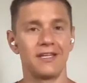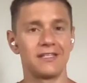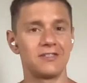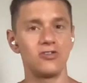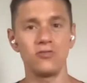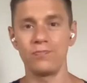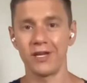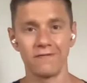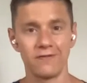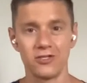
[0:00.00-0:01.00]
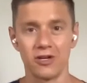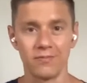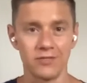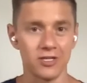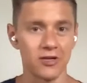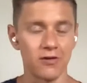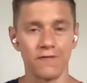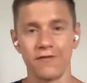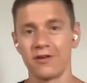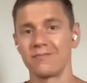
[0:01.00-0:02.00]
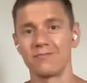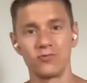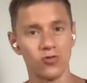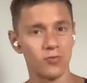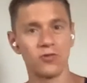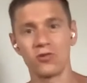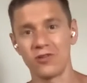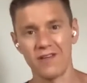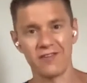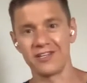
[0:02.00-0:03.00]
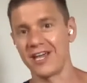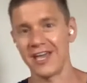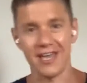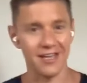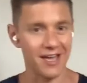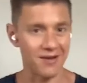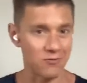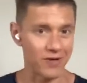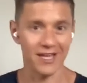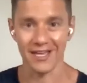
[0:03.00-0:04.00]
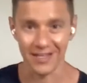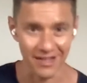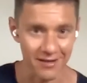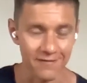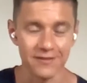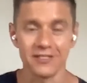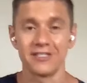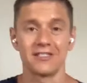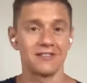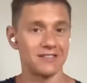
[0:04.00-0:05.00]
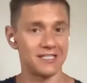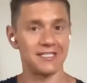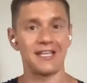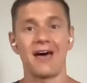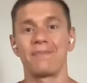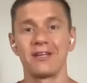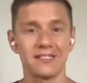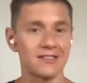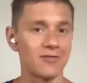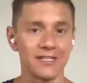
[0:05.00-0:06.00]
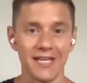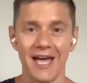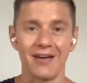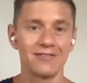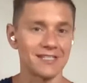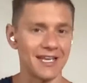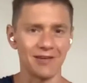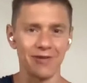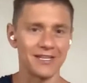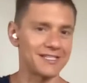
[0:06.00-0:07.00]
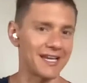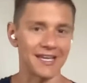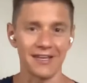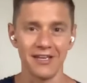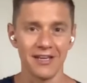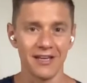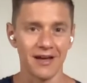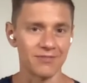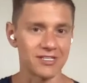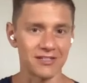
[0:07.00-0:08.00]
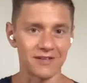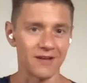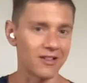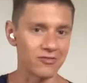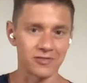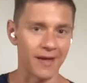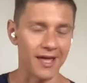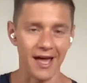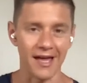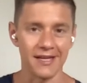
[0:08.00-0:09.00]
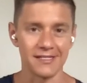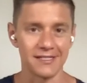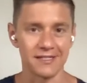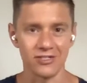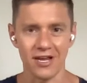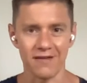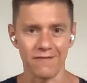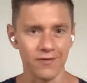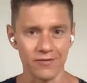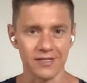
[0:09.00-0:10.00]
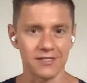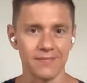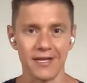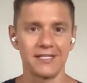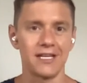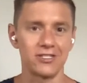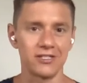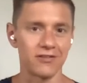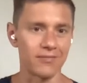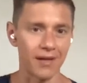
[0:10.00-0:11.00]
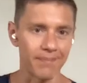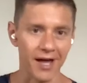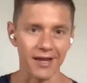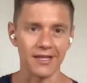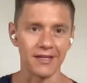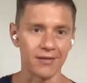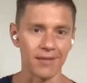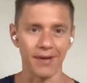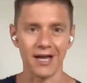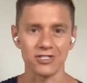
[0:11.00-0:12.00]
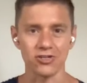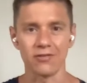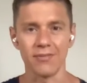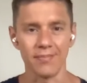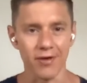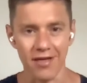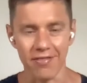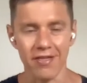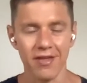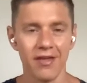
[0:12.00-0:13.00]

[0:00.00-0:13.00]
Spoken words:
It's too big of a jump to go from normal, everyday kind of waking life to just stopping, slowing down, saying, wait a second, I'm just going to close my eyes and try to focus my attention on my body, on my posture, on my breath.